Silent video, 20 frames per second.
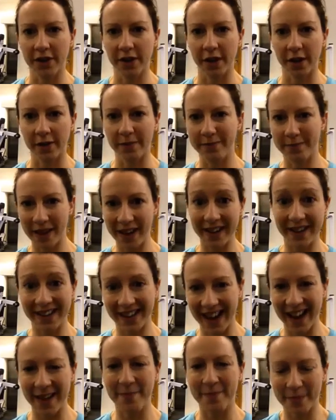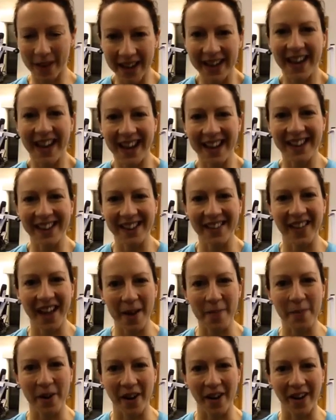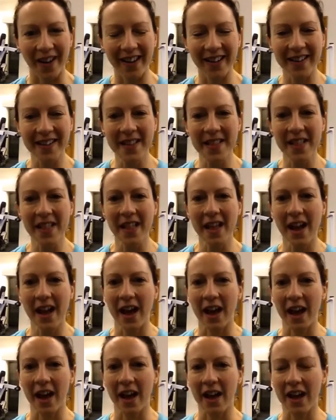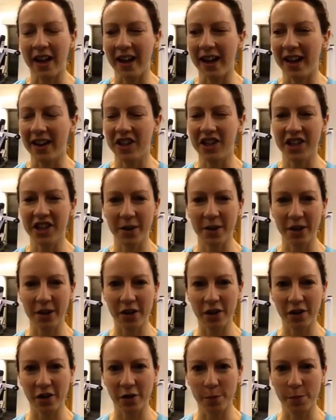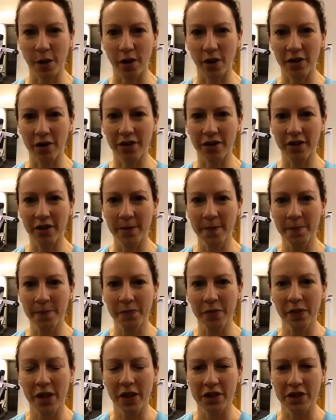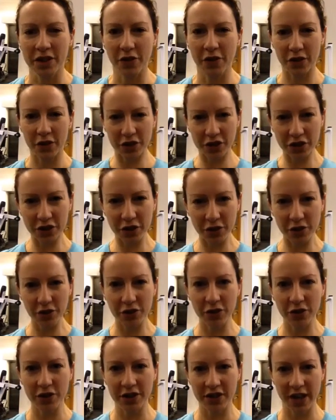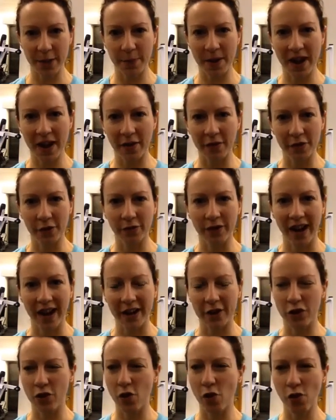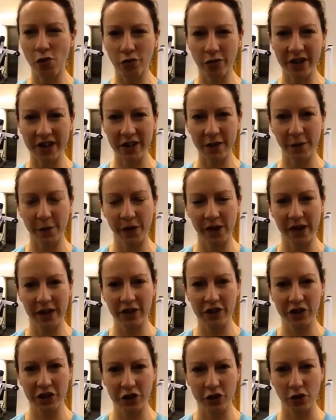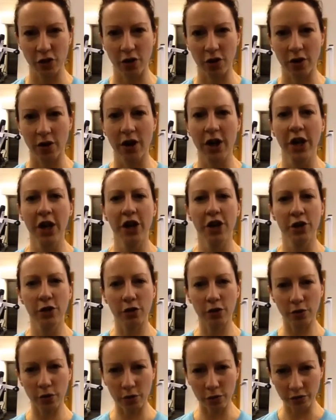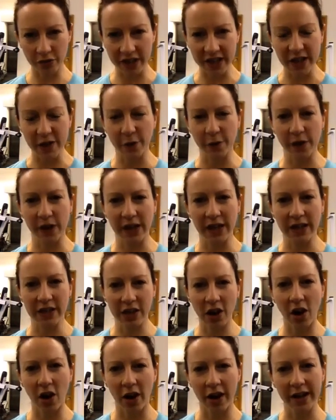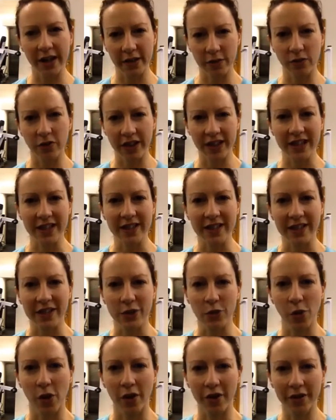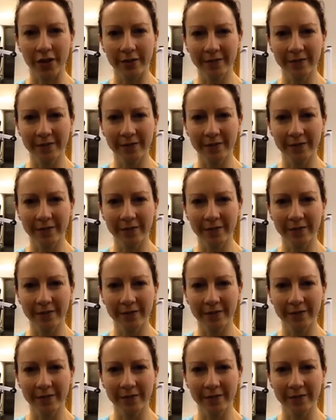you know, manhandle that bar and show it who's boss. So that as soon as you step out of the rack, you're already feeling strong, you're already feeling tight and ready to squat.